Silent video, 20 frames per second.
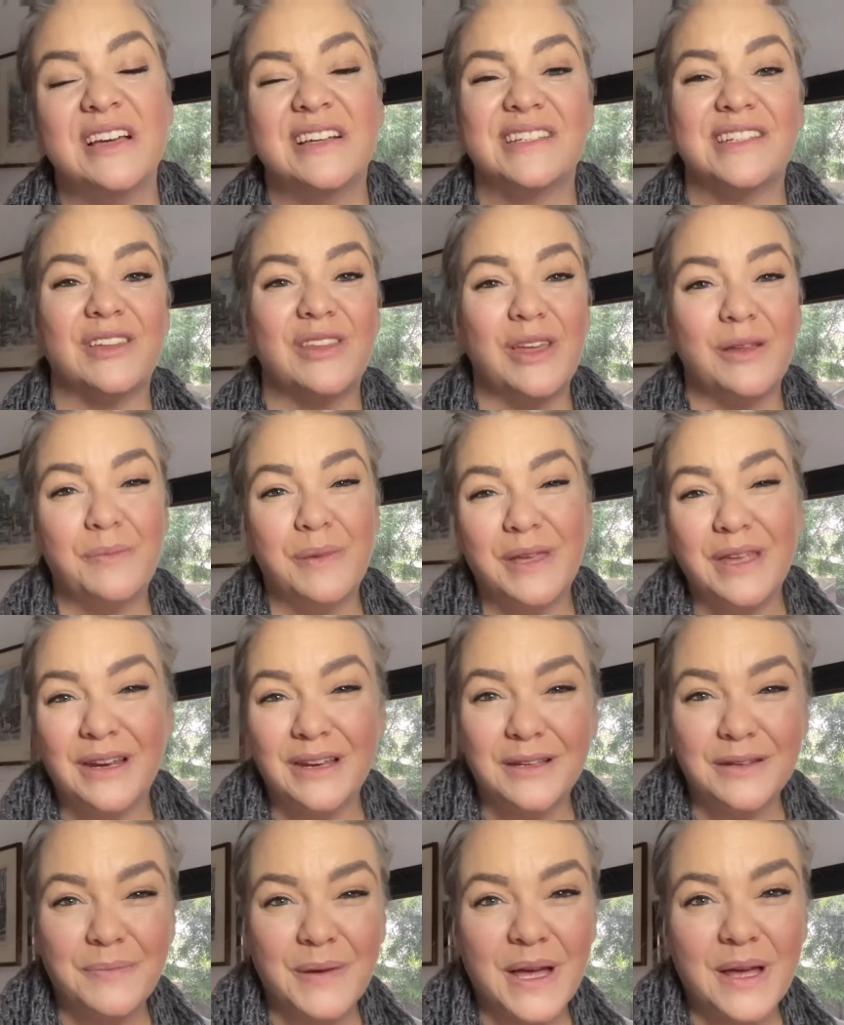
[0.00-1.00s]
So they'd be
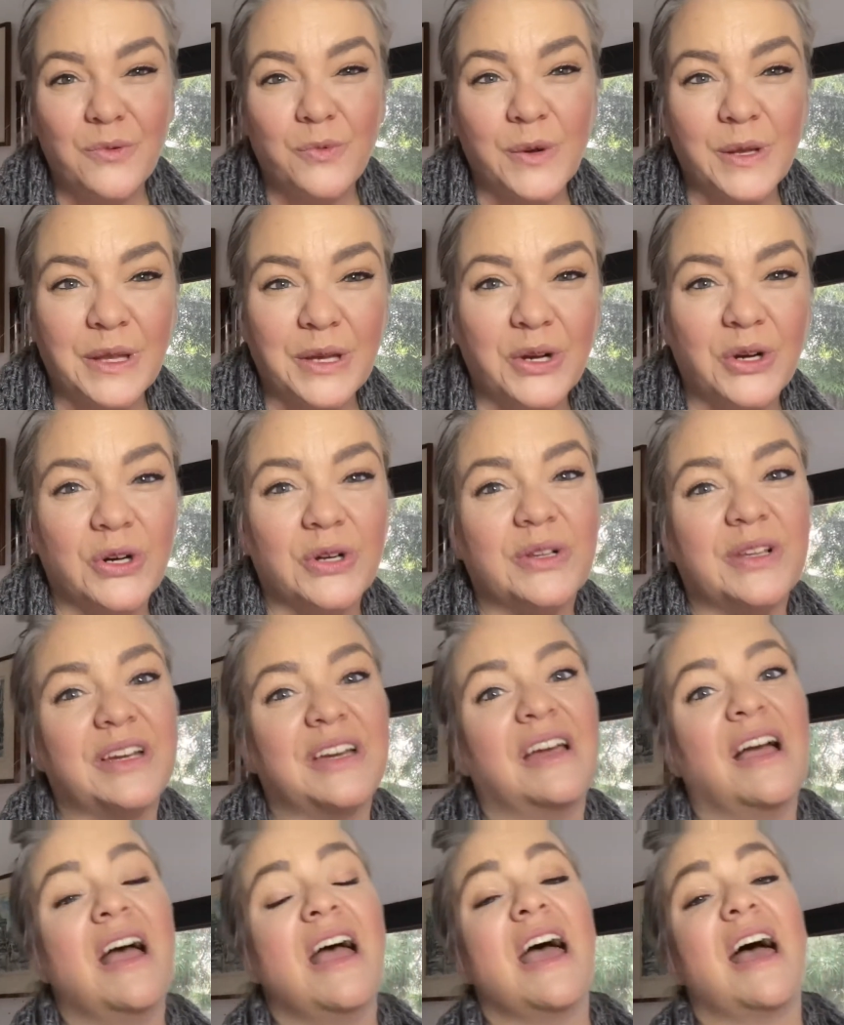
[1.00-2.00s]
getting to bed really
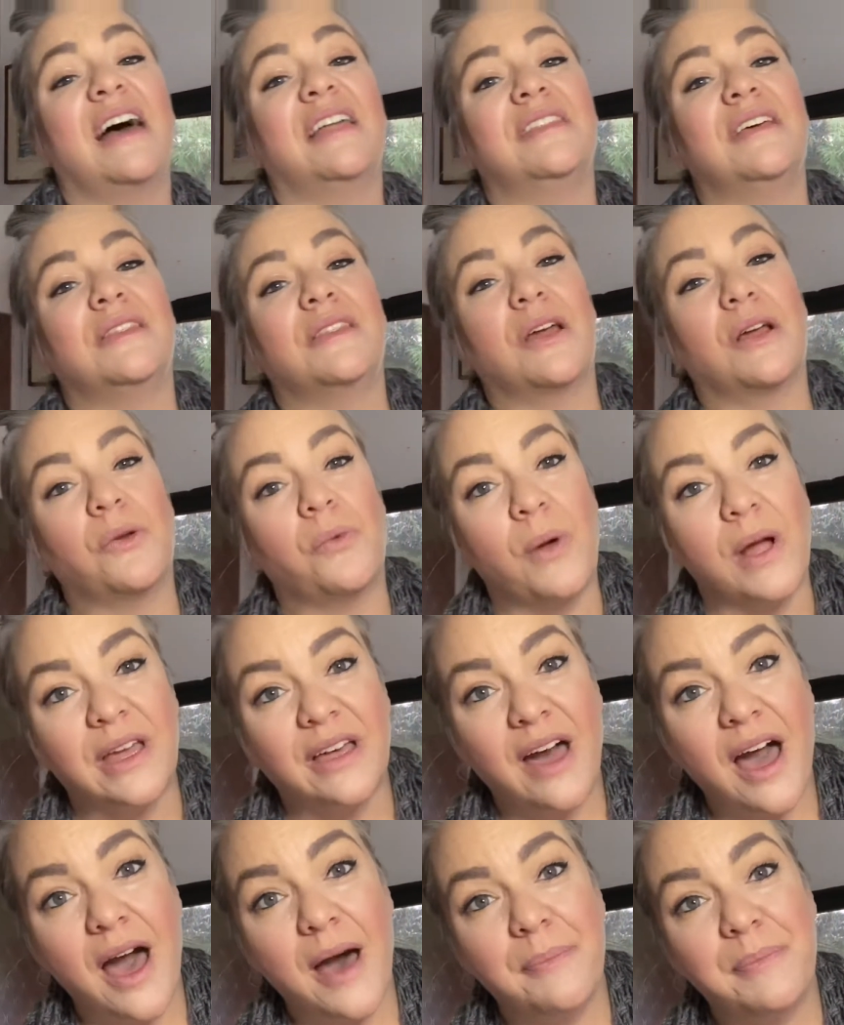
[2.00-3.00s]
early and then they'd
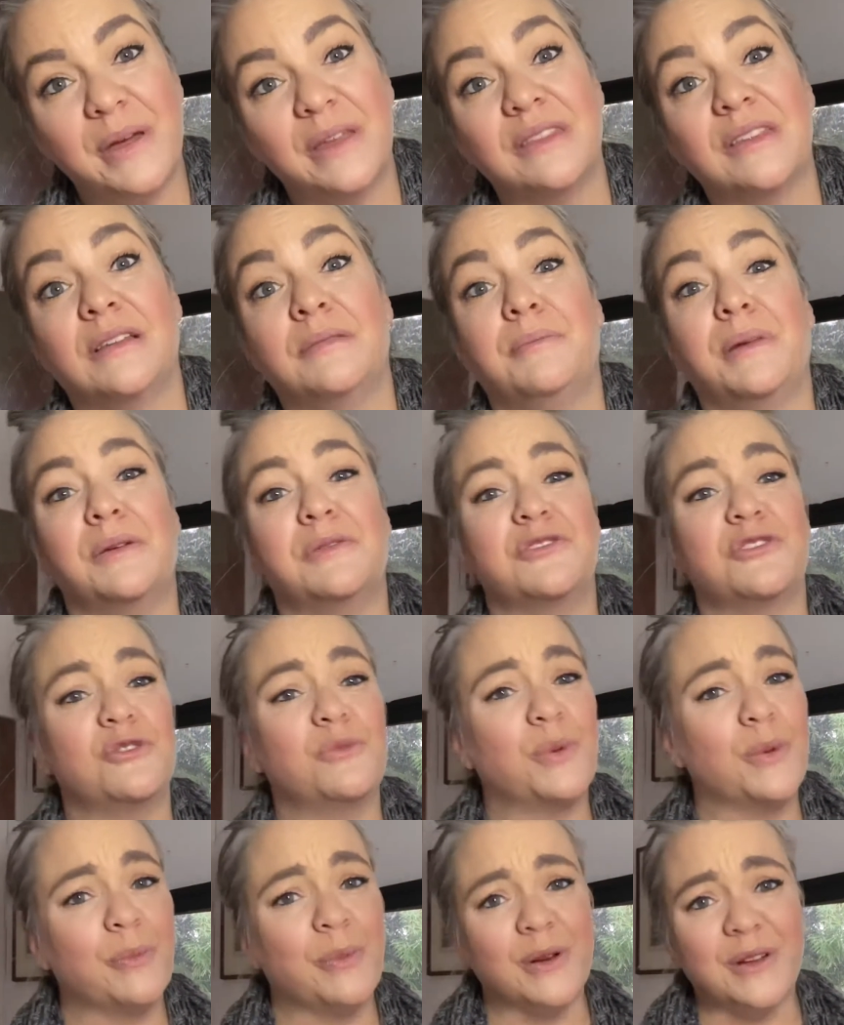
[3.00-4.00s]
wake up and then be
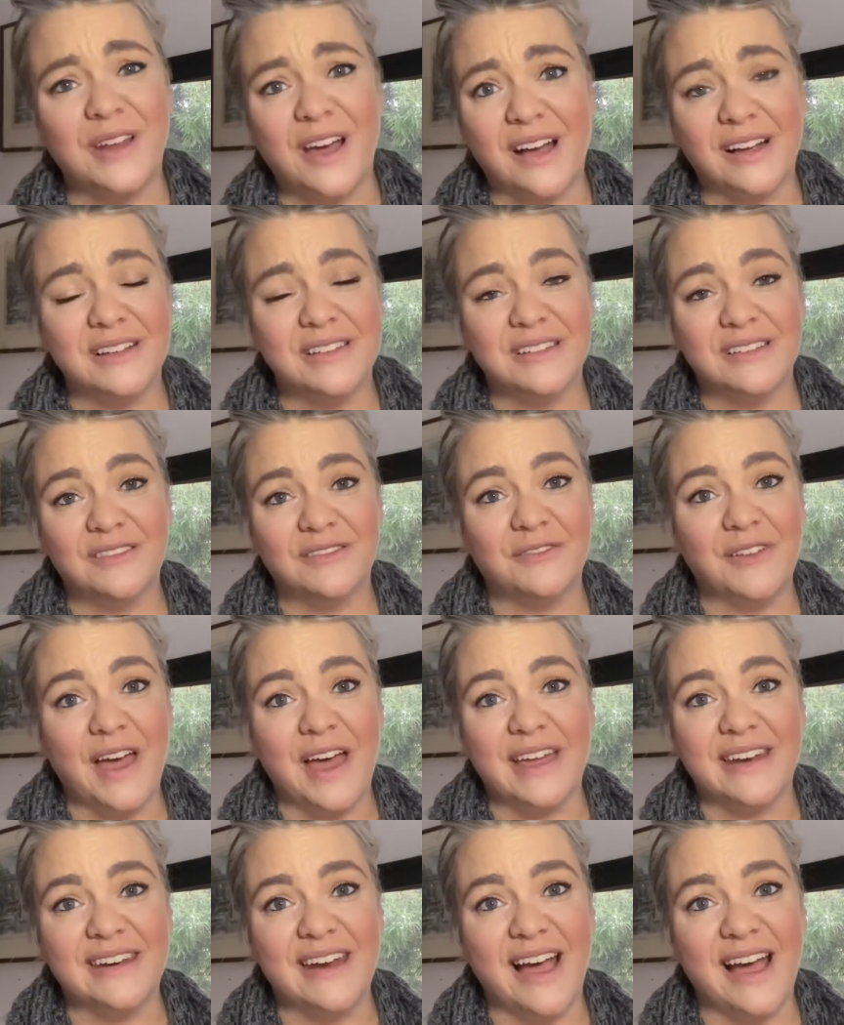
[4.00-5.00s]
super productive
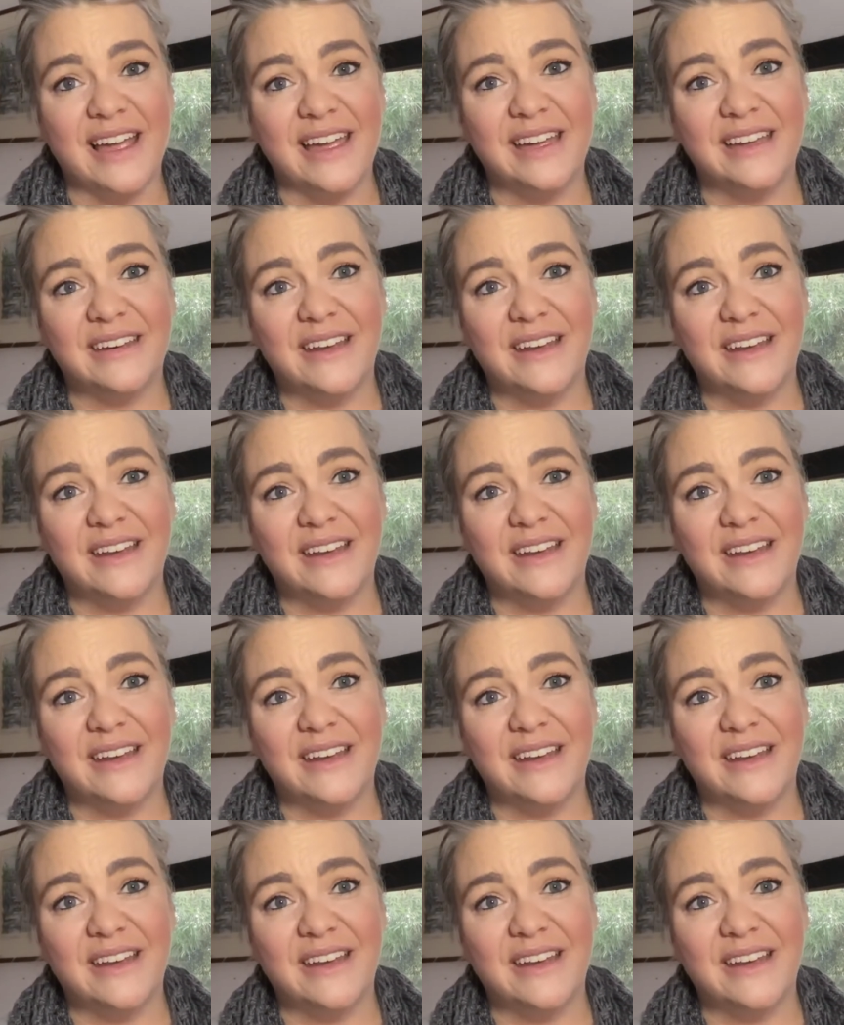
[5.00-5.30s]
at night.